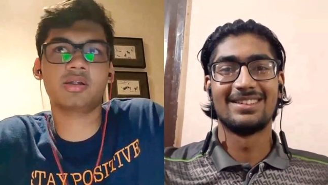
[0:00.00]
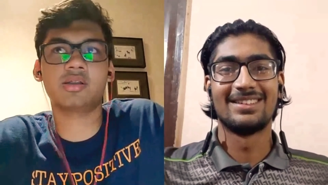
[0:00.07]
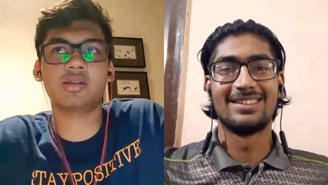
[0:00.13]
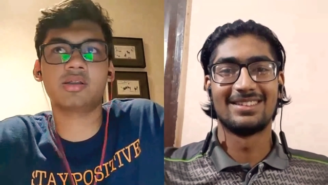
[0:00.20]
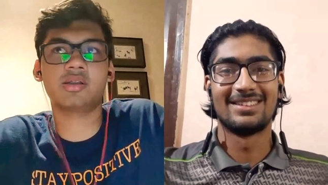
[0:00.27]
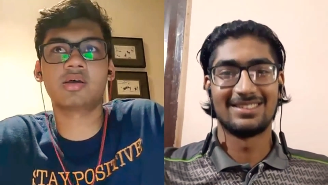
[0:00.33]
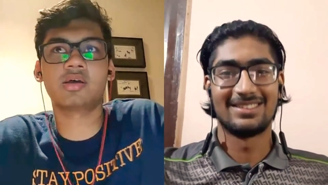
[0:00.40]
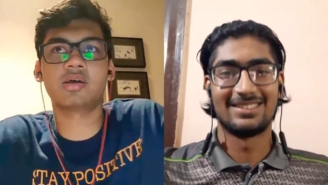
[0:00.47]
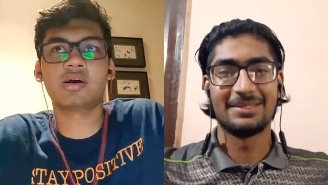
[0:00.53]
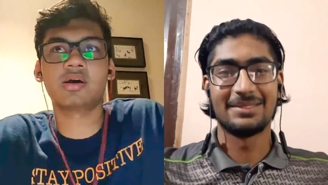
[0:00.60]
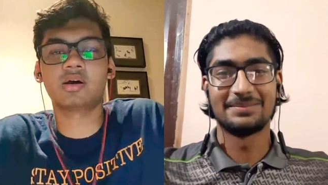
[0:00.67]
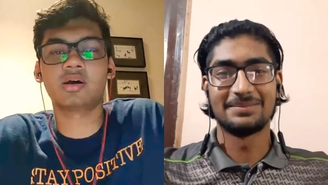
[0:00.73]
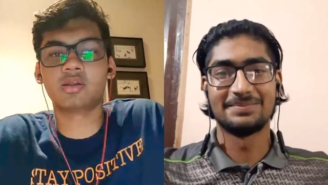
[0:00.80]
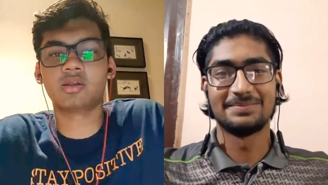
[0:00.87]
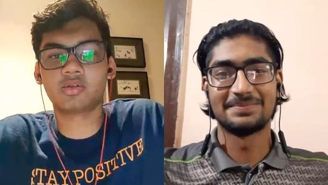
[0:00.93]
Speaker 1: And
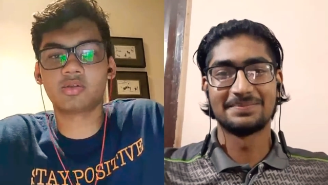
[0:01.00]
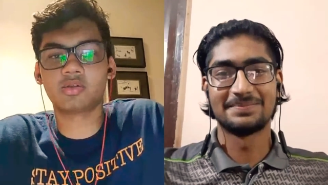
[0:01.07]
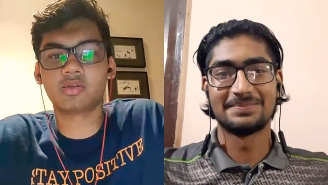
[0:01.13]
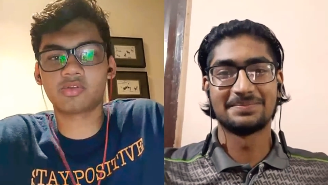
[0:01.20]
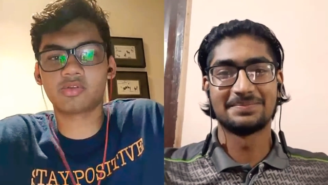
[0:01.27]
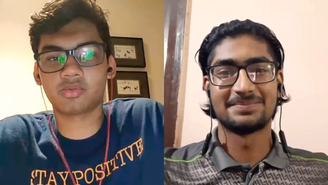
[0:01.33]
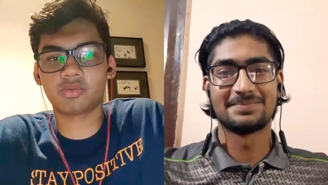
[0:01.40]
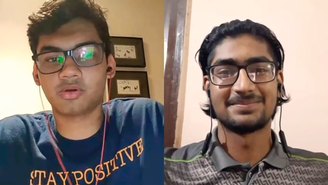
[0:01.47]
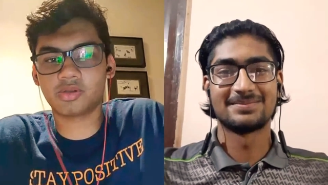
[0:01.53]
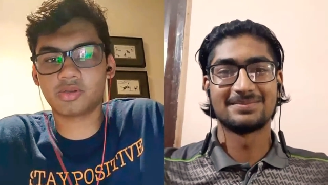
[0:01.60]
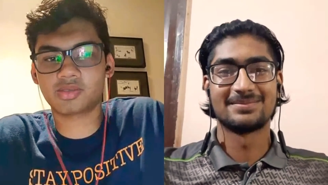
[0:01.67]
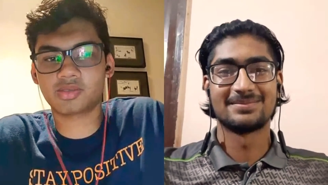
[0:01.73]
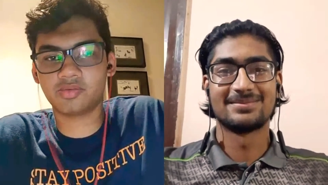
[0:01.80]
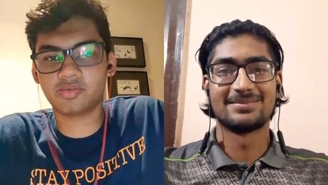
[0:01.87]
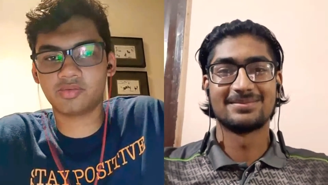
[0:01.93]
yeah. a lot of the
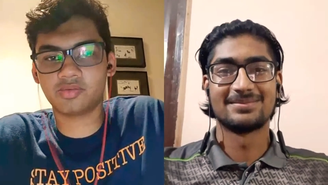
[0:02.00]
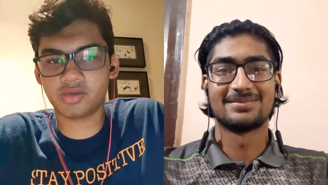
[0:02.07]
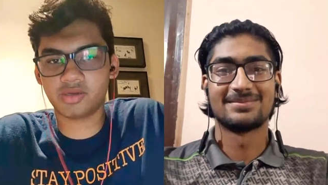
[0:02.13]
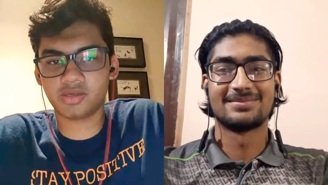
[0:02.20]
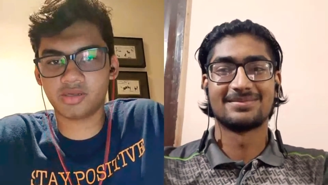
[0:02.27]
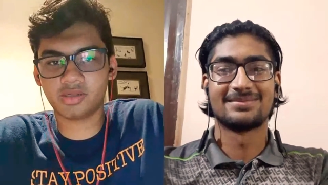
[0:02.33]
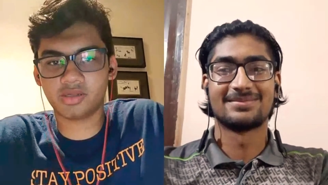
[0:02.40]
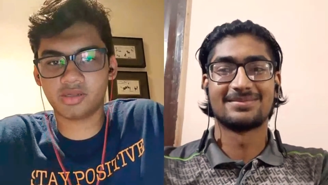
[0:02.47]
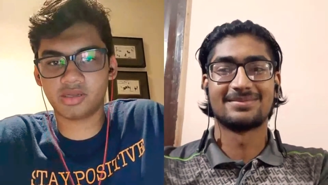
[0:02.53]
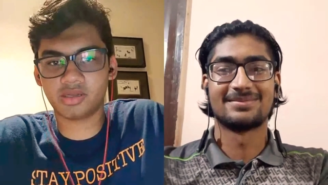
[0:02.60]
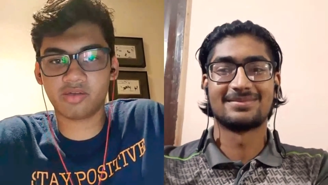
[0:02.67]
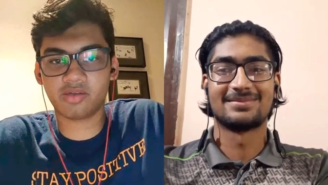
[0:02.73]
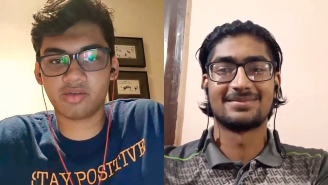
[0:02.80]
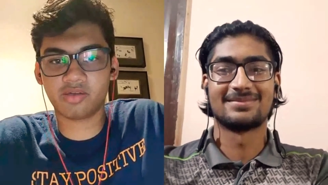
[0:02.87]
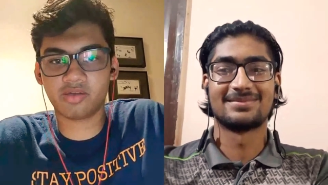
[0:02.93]
robotics I've done,
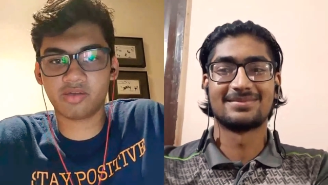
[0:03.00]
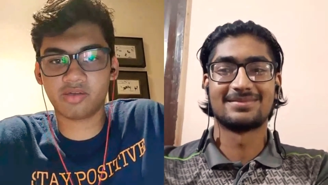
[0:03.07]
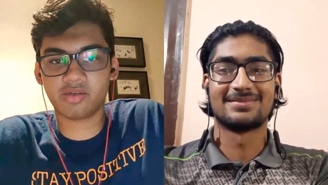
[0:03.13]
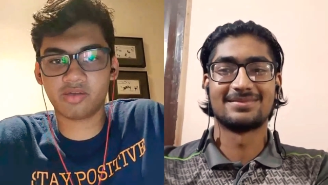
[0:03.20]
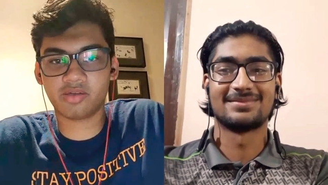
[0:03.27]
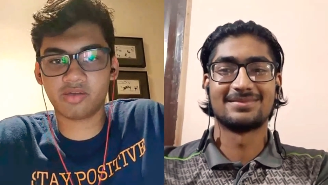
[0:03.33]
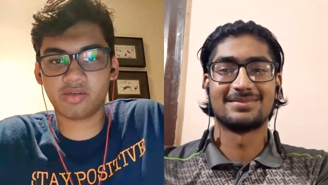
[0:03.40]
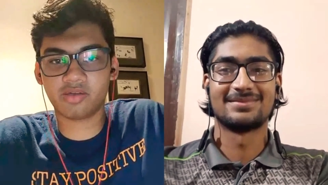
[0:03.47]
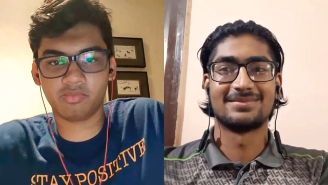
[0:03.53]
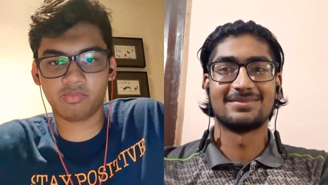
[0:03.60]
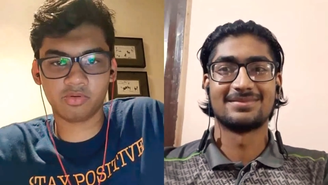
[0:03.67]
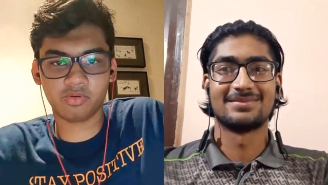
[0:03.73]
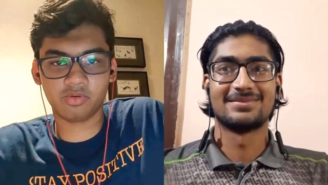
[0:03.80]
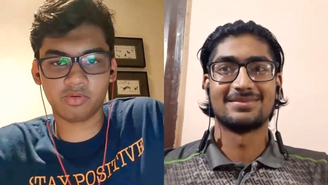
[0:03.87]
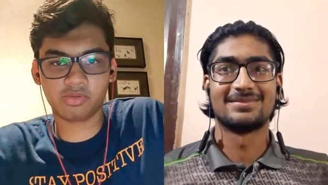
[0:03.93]
I have been
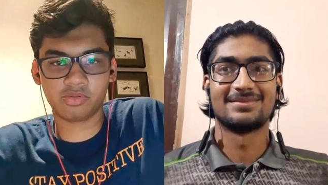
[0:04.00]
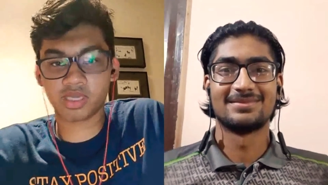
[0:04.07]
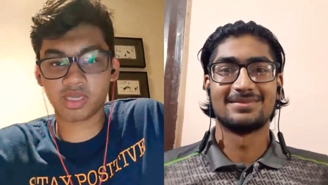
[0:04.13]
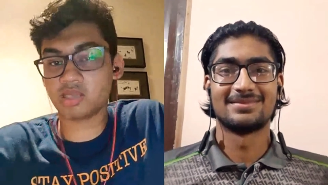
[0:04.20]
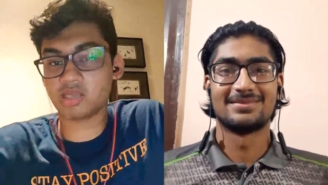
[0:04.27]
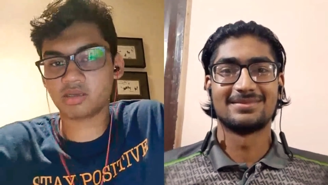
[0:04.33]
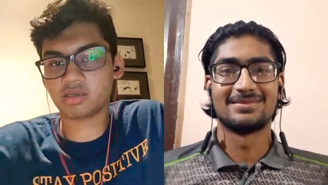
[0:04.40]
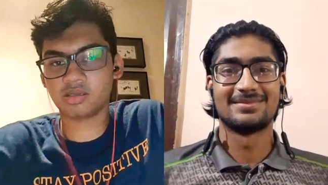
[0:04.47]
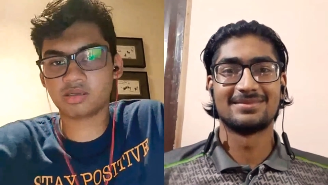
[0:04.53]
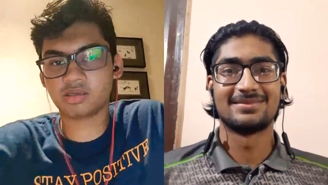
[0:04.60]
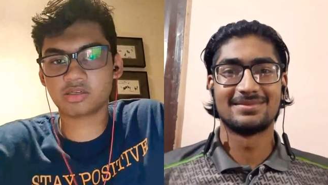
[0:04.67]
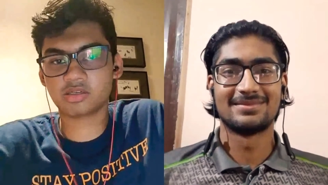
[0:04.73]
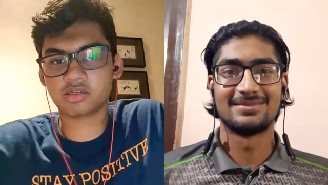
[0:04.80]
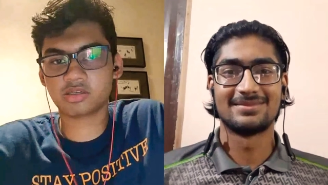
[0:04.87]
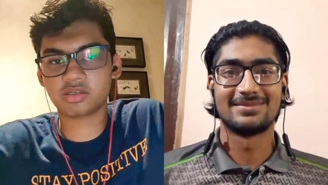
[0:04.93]
part of both the
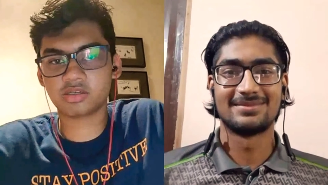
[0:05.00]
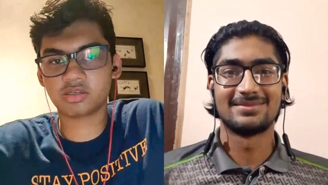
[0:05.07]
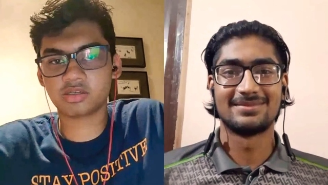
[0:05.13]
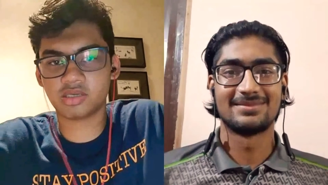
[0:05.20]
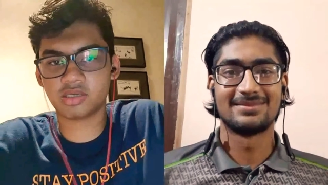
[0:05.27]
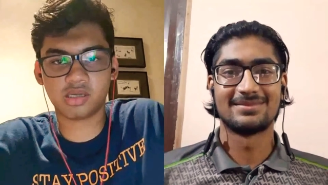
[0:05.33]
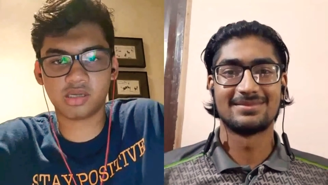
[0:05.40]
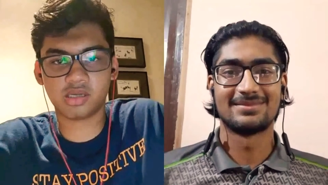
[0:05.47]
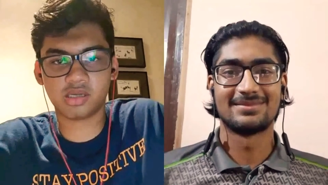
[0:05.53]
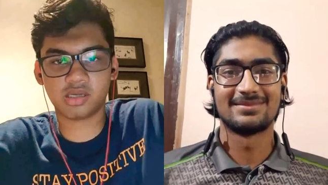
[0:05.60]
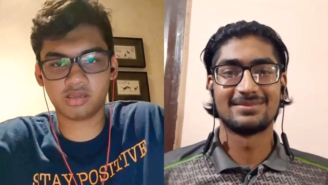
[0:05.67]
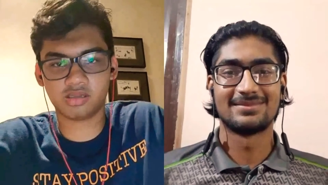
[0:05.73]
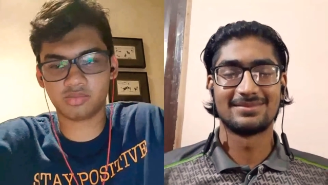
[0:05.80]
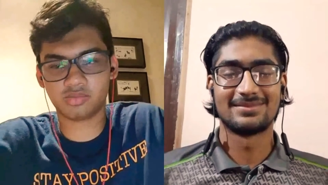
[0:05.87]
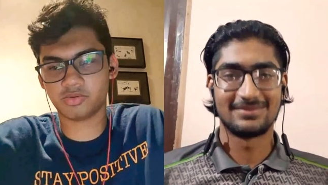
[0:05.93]
mechanical construction
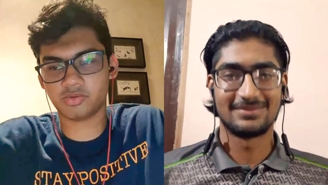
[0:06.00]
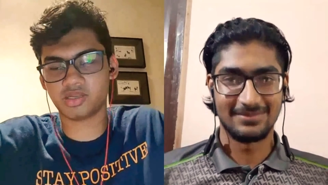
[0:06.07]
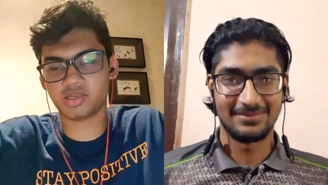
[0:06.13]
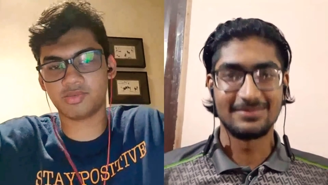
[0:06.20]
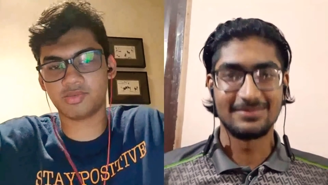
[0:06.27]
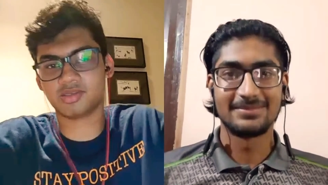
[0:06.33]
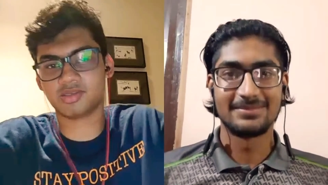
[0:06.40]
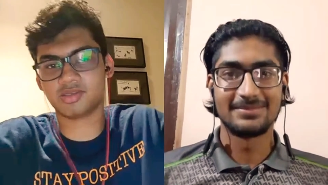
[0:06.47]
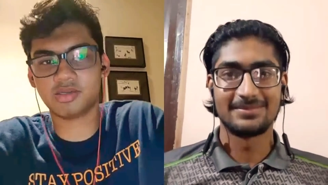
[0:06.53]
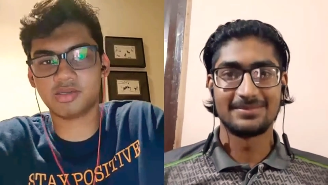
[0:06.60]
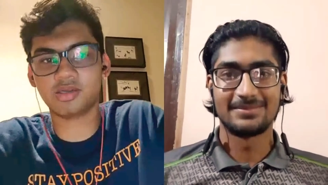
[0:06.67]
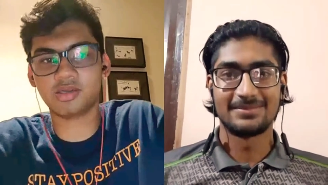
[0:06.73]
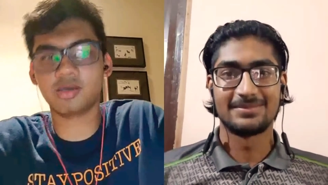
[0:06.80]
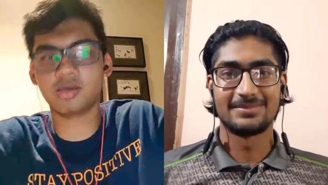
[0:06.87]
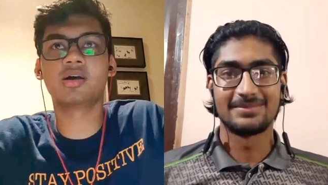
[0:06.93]
side and the programming
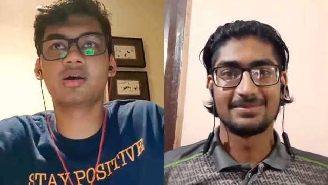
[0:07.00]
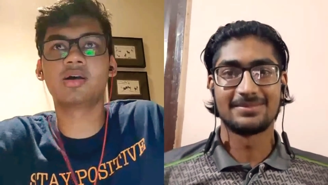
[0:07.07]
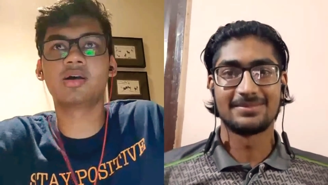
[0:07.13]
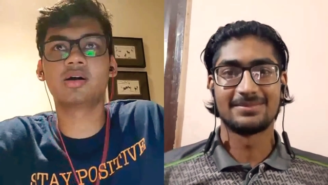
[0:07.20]
side.